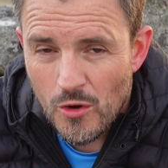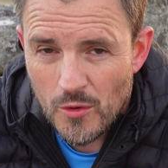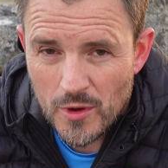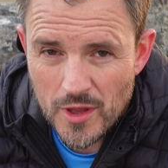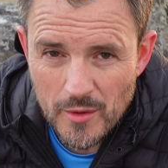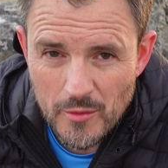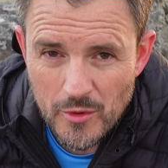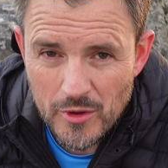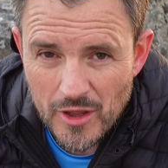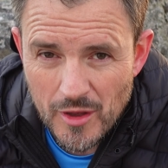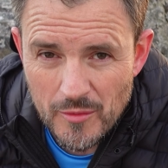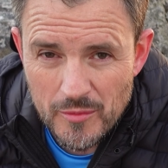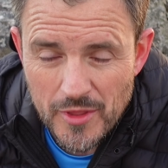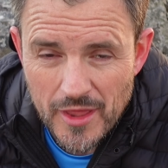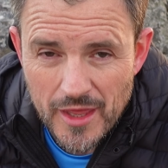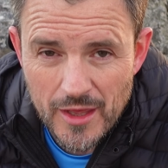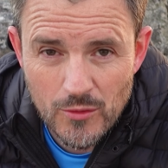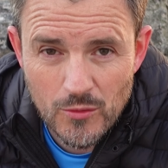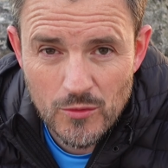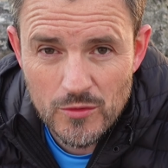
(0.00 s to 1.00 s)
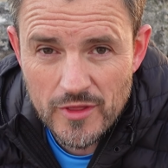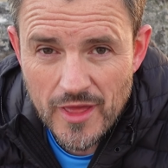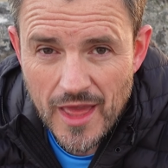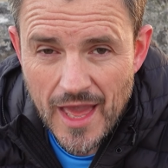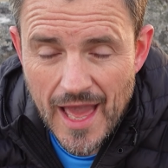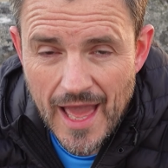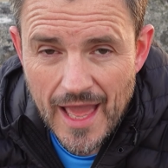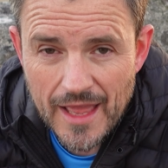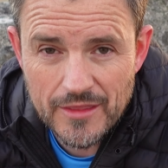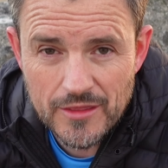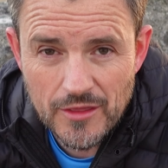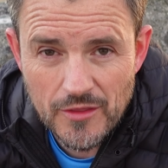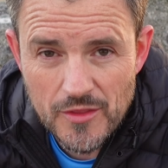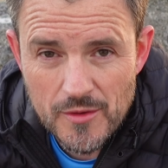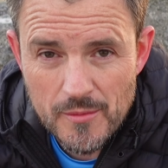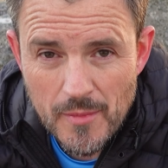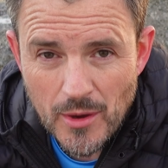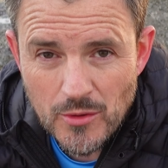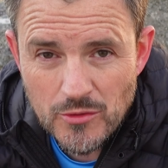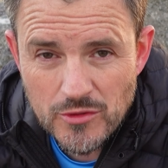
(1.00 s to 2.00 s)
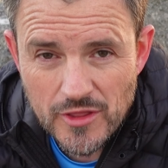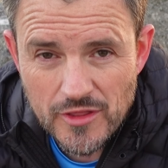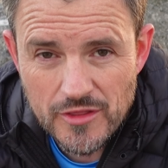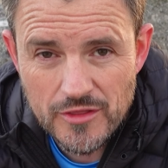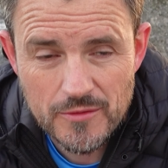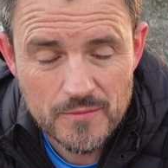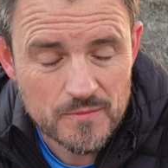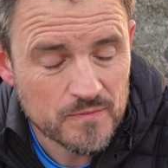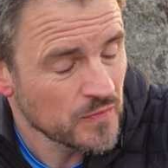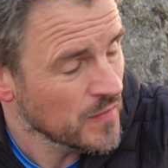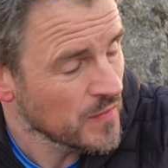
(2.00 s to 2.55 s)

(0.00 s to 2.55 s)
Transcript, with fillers: when I'm going up the hills and the mountains.